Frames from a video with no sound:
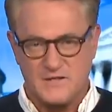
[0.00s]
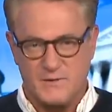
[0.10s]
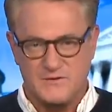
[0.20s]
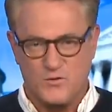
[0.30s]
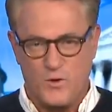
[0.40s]
so
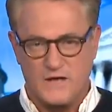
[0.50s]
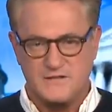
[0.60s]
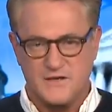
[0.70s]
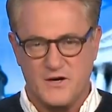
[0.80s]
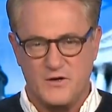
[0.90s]
much for
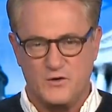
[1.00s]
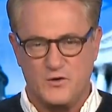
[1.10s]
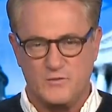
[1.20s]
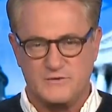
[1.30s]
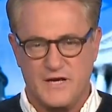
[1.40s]
watching our
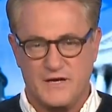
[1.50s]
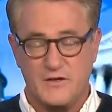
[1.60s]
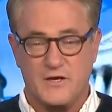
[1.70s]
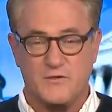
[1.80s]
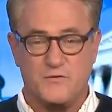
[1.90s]
YouTube channel.
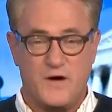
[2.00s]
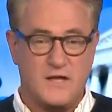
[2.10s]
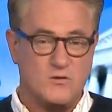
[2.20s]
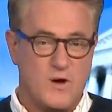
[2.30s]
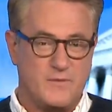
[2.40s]
You can
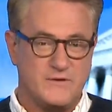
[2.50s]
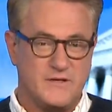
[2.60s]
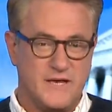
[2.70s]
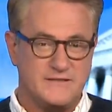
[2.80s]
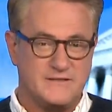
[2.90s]
follow up on
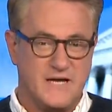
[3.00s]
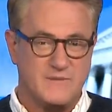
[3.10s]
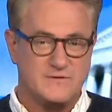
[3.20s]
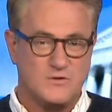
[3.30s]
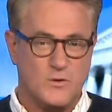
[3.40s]
today's
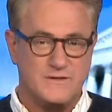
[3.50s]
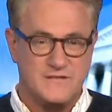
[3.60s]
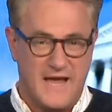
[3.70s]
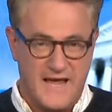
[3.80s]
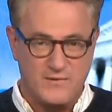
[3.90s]
top
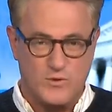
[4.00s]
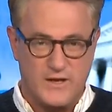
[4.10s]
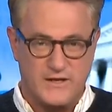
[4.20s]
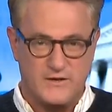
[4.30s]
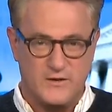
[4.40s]
stories and
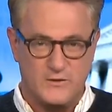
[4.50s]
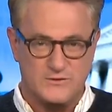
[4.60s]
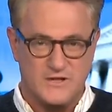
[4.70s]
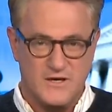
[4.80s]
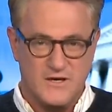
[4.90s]
breaking
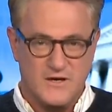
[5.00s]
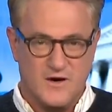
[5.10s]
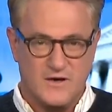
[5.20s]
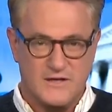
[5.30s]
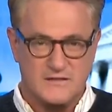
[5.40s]
news
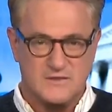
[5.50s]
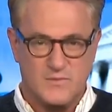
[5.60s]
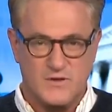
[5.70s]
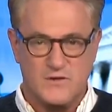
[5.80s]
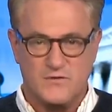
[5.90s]
or catch
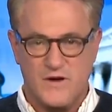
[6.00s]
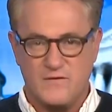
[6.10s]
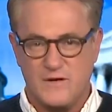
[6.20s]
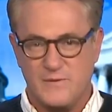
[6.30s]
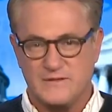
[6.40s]
up on your
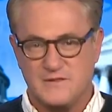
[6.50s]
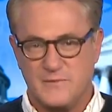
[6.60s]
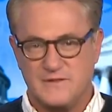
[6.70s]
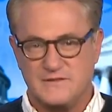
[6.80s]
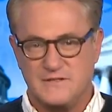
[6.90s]
favorite
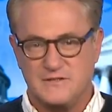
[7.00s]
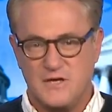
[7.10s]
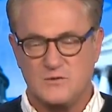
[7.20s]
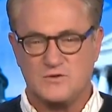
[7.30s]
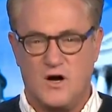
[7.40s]
MSNBC
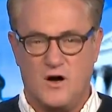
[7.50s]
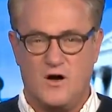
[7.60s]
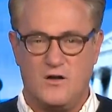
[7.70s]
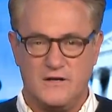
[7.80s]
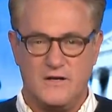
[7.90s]
shows
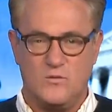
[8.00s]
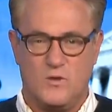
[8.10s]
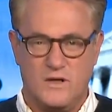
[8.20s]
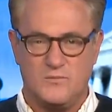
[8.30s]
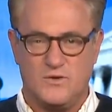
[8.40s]
all in
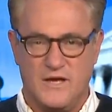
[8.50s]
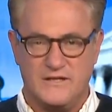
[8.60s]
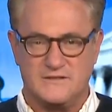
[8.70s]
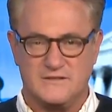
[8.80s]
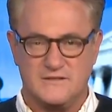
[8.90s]
one
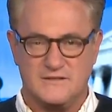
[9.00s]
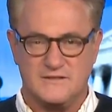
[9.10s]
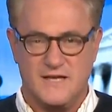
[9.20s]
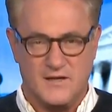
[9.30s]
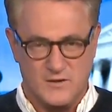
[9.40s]
place.
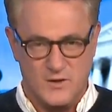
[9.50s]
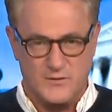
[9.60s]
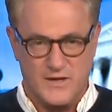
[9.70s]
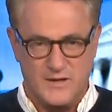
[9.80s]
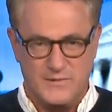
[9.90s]

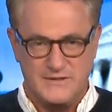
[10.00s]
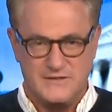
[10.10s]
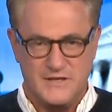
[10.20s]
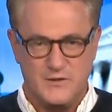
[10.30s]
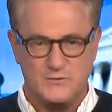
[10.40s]
Download the
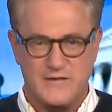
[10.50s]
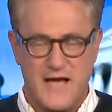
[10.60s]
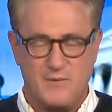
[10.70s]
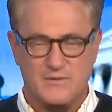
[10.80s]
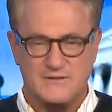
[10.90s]
NBC News
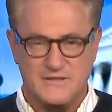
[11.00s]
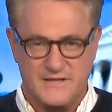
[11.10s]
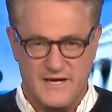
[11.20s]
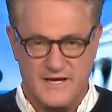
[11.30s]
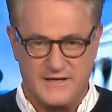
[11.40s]
app
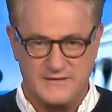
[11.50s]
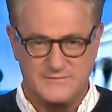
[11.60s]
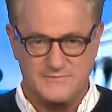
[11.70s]
today.